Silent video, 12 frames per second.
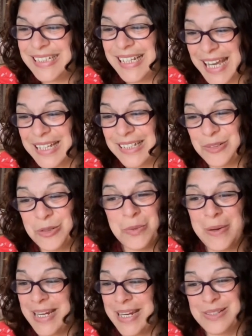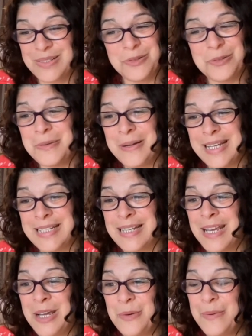Yeah, not the outcome. Always.
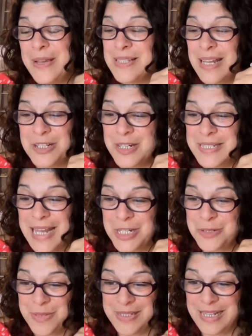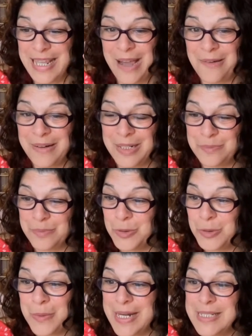Yeah. We have such an attachment to the outcome,
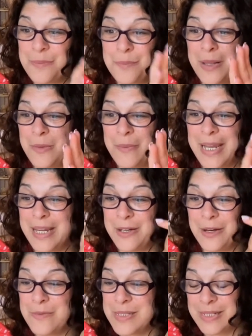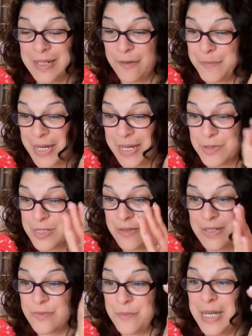always. And by the way, you know, I've been guilty of
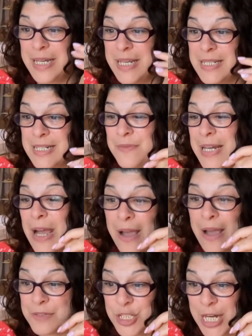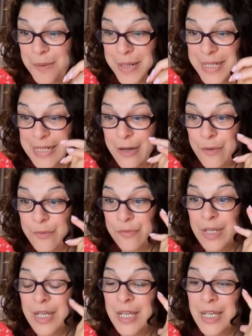this for many years, and even now I have to check myself.
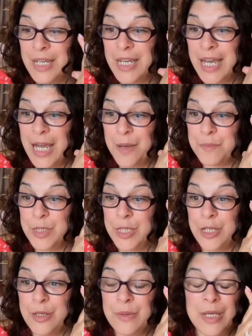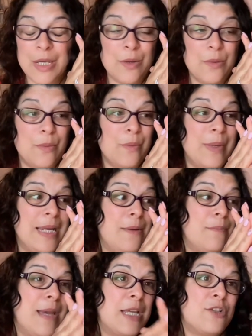You know, we
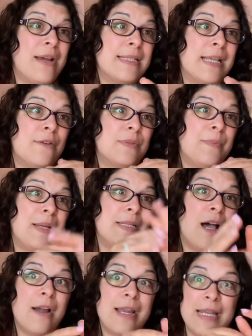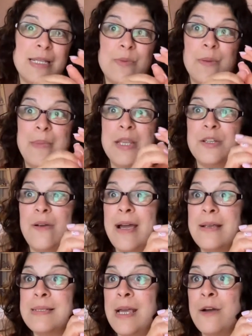measure ourselves by targets, we measure
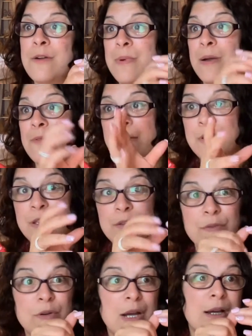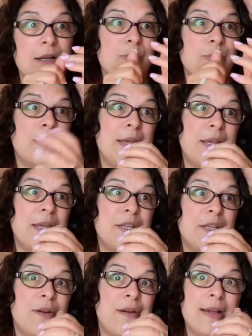ourselves by revenue forecasts, we
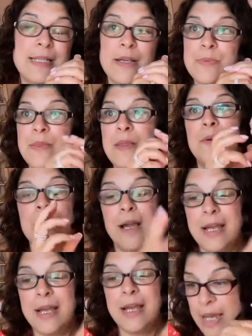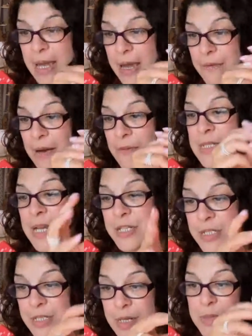measure ourselves by the number of clients we have, our
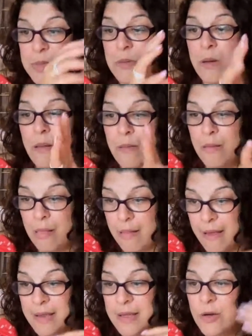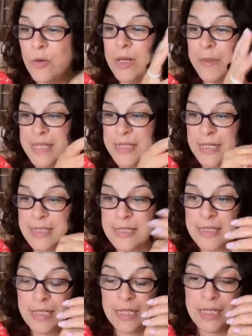retention numbers, blah, blah, blah, all in
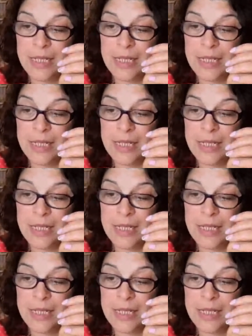business.